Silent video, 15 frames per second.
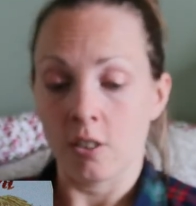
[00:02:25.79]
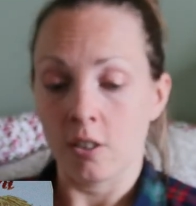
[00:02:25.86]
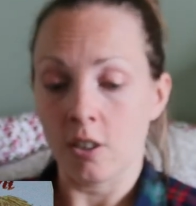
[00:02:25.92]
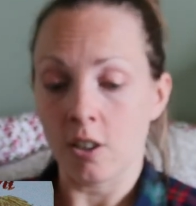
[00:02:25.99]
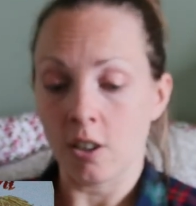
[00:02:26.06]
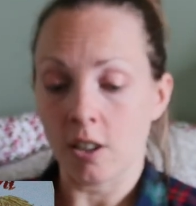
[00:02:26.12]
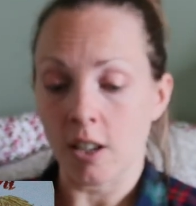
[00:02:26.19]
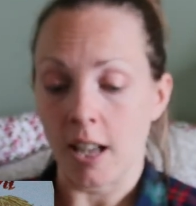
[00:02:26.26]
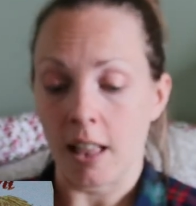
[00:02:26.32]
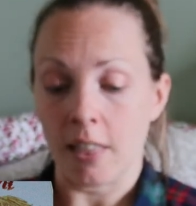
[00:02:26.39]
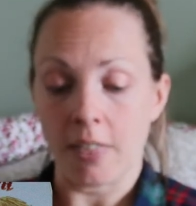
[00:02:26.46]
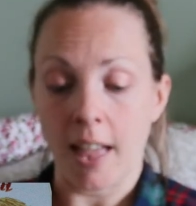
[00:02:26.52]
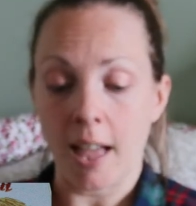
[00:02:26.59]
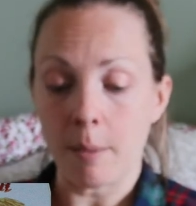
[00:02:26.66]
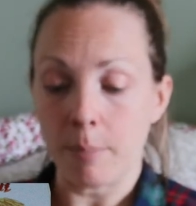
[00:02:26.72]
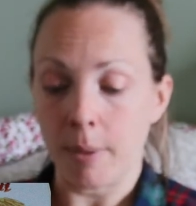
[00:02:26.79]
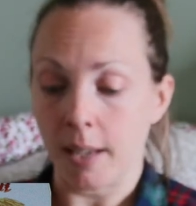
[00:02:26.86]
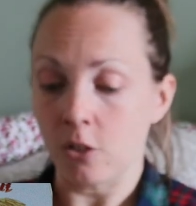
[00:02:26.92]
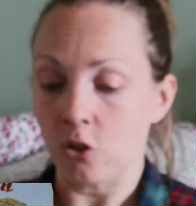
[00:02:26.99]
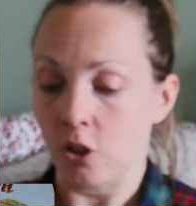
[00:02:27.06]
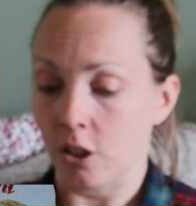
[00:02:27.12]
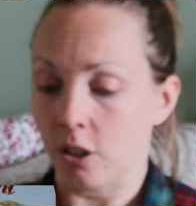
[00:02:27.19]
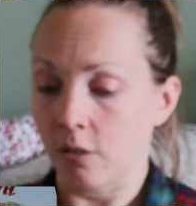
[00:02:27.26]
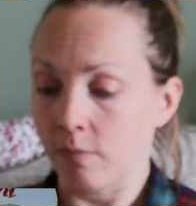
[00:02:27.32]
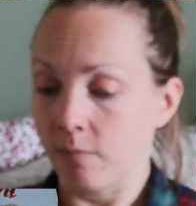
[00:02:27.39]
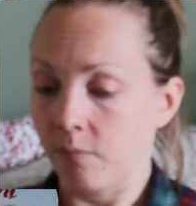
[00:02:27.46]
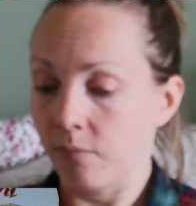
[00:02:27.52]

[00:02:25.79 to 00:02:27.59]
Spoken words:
look at that picture.